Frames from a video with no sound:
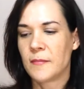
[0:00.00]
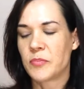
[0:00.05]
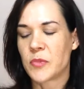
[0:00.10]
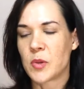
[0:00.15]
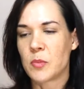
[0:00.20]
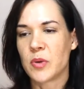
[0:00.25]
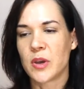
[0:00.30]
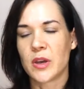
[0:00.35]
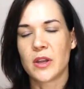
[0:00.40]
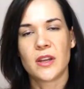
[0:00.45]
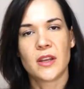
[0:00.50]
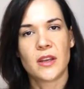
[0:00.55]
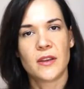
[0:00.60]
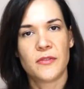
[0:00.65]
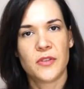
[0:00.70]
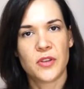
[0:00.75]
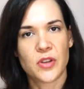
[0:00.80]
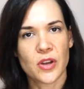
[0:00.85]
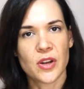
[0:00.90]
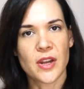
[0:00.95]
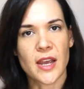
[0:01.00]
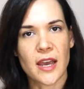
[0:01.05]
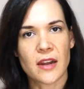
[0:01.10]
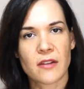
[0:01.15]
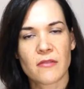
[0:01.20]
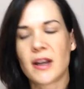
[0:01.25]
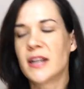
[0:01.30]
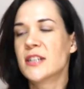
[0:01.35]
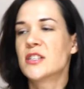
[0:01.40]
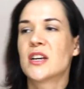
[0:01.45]
but if you don't know how to
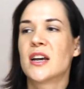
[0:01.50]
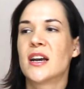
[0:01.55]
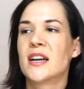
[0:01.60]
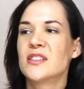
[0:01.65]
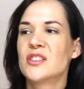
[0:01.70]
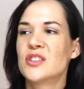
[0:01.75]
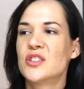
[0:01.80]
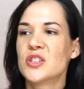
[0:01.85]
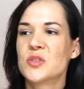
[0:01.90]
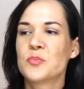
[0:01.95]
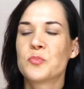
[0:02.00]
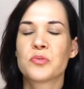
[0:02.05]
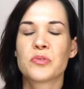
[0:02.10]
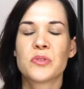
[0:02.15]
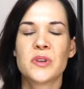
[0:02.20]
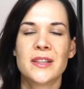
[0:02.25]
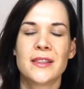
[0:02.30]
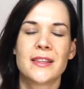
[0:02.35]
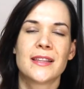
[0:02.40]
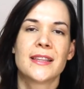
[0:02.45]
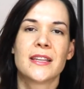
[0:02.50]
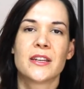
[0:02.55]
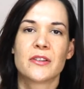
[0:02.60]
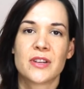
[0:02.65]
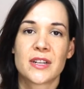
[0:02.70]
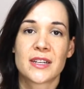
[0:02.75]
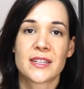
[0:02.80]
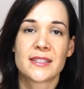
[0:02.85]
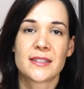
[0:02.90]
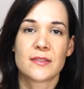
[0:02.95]
write charts, just print the
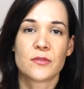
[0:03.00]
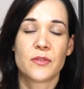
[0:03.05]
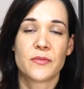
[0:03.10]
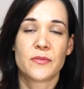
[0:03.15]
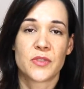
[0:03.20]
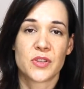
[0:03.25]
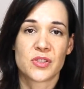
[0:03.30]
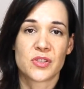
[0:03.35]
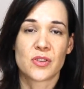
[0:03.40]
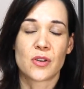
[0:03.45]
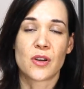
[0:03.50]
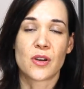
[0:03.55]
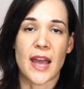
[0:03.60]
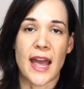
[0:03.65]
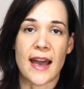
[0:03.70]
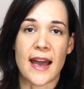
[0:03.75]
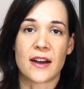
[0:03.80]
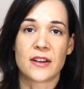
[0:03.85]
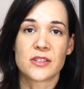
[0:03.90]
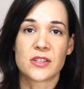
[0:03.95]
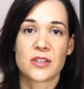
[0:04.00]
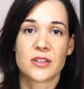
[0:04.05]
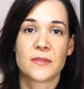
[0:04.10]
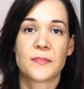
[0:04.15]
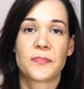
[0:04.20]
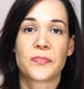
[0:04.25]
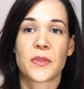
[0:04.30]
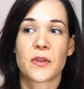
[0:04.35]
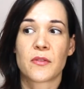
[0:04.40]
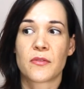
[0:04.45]
lyrics of the song out
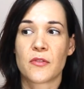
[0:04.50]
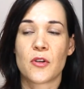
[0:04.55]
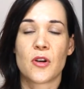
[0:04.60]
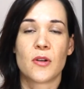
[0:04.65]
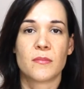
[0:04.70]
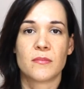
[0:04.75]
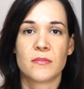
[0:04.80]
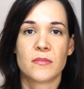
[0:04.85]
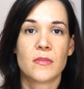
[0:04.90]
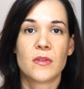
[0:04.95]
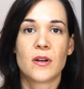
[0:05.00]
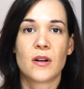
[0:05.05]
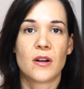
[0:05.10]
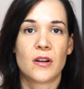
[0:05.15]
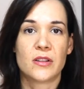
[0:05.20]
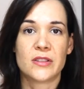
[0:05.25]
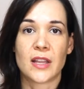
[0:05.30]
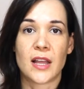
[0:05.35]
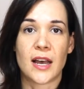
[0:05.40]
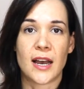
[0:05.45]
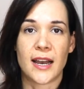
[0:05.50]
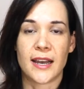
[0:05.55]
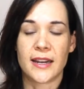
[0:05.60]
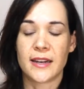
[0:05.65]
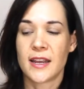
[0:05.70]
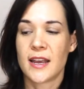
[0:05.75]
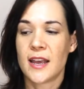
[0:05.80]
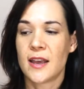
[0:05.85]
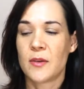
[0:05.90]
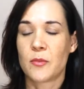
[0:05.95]
from online
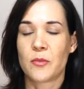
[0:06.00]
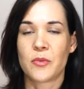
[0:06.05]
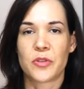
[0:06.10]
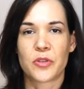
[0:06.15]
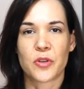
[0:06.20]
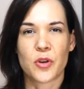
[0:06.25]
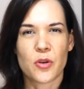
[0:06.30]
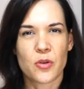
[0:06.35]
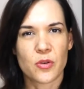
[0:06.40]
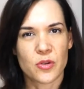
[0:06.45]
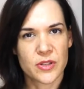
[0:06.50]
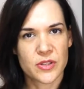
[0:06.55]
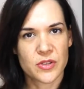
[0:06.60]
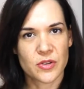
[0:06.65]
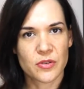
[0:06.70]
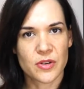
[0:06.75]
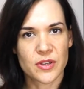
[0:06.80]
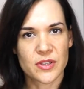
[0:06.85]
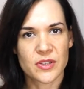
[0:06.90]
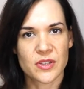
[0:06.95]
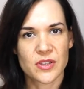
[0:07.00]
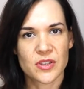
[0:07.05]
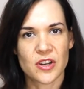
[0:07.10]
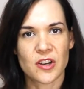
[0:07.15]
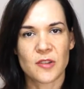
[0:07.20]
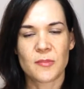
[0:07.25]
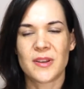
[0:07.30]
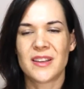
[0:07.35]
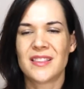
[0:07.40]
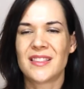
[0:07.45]
with the chords across the
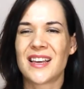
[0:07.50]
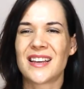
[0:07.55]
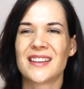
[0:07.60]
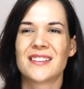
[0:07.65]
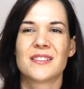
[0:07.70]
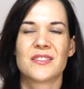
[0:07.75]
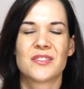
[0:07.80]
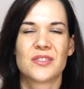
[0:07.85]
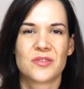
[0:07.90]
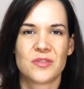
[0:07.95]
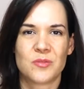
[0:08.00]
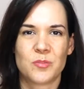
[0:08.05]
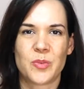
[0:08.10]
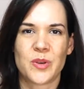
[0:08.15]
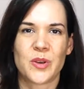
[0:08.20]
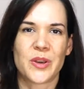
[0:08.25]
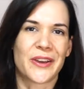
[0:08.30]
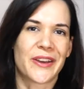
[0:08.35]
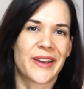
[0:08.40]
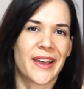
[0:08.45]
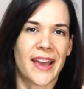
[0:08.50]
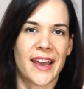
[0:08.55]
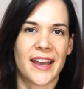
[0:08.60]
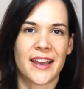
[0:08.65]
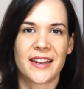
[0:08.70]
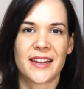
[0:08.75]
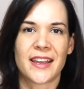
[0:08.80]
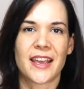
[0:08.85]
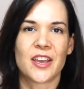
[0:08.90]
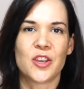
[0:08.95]
top, and that should be okay
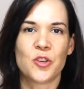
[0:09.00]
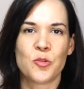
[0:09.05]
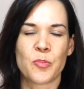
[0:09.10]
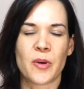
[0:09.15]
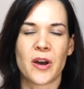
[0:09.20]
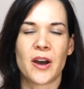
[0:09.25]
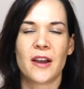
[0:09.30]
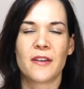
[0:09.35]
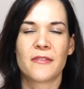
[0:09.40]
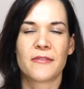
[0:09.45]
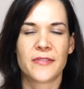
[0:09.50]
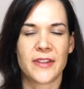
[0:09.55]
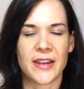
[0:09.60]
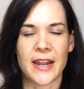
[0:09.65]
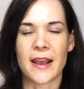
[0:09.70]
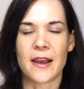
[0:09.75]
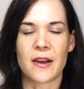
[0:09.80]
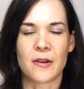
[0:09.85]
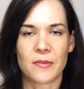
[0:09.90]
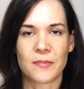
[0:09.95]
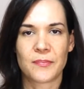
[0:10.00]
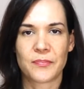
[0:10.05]
to get you by for now.